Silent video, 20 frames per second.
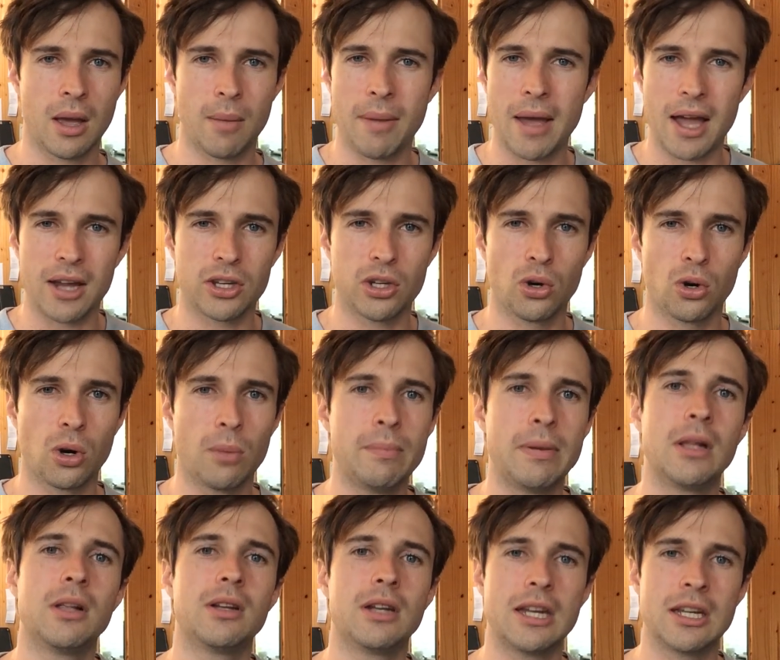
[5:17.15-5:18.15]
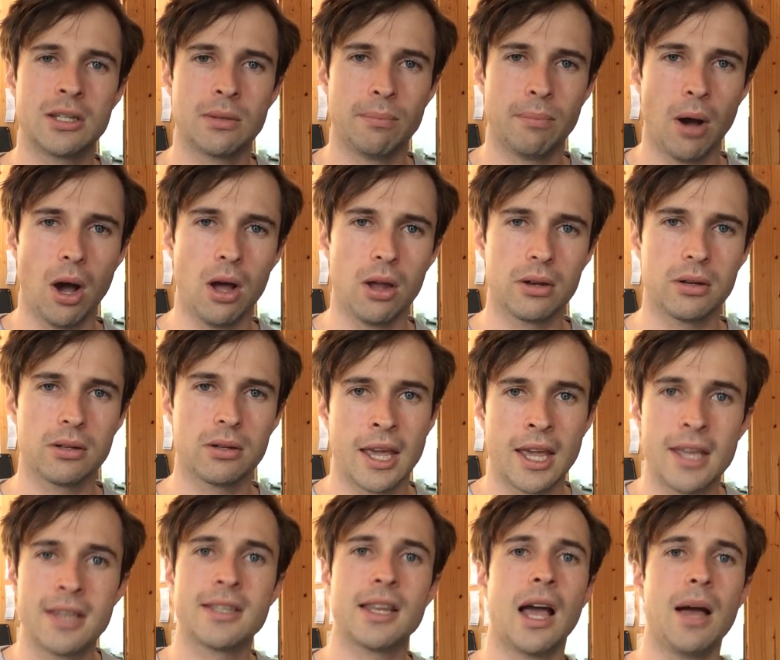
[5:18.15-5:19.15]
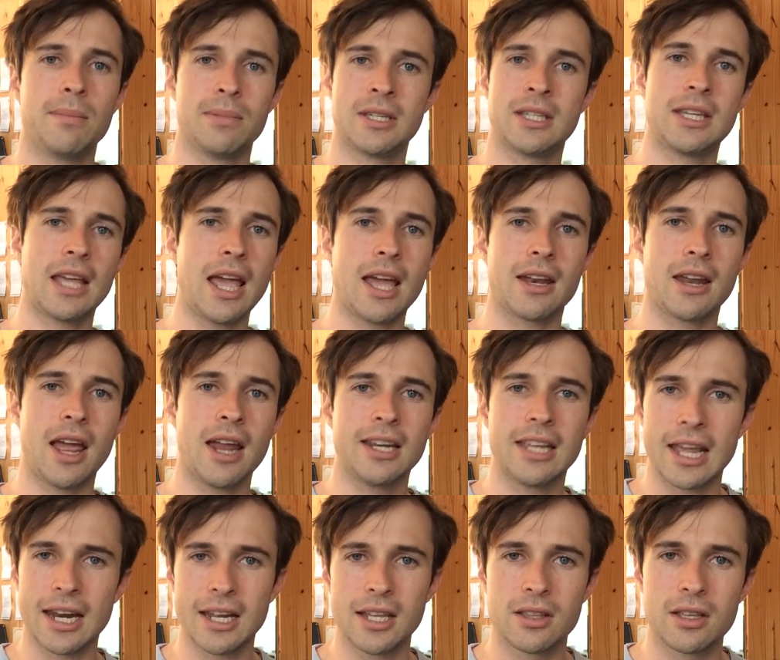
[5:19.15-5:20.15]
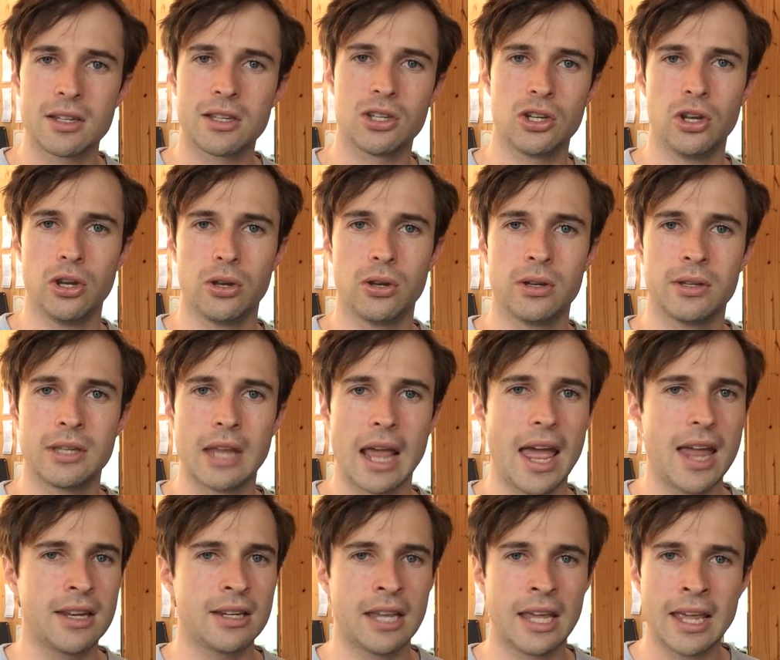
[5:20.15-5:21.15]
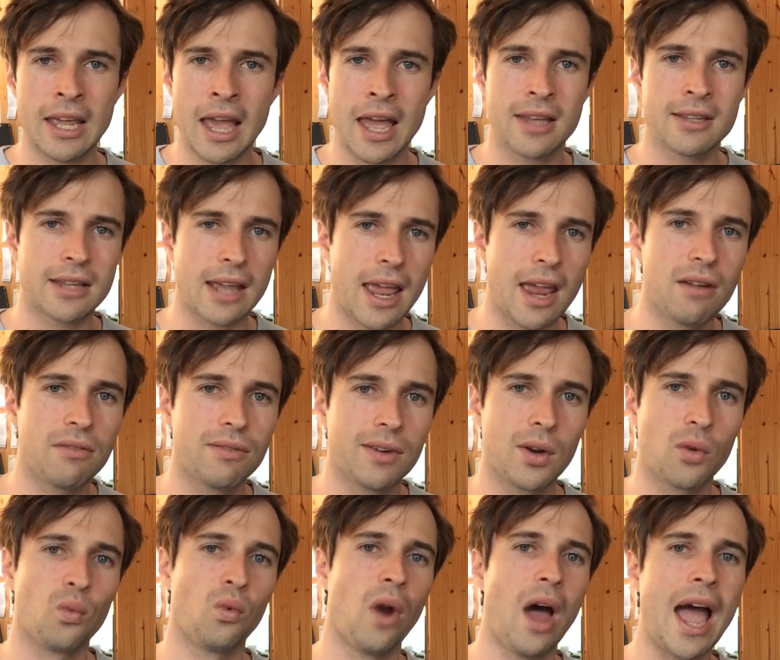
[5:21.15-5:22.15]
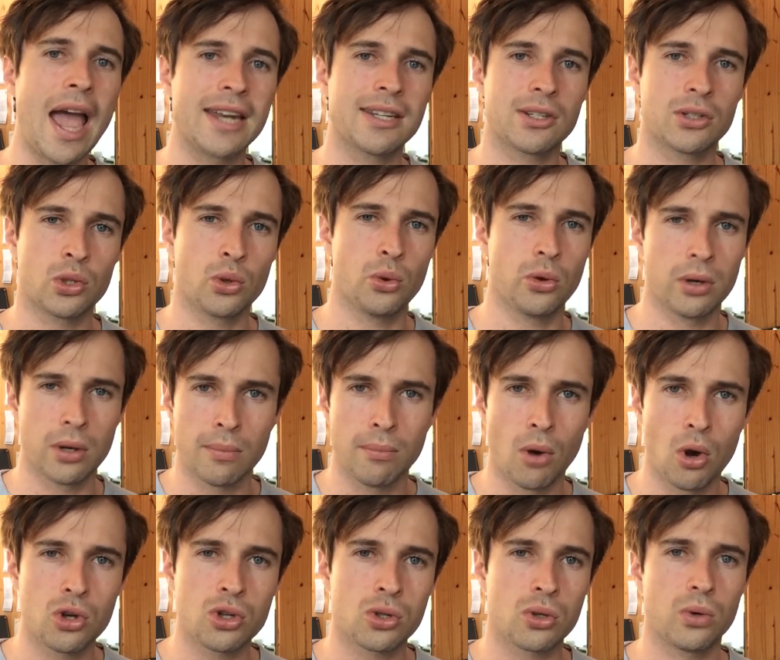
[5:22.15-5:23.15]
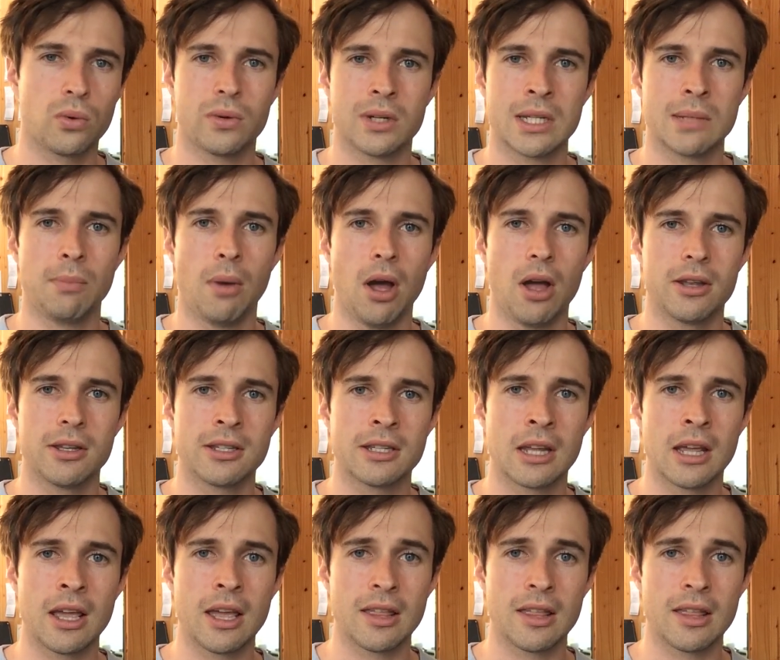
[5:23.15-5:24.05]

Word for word: about your ability to bond. He's upset at getting this news, and he has every right to an emotional response.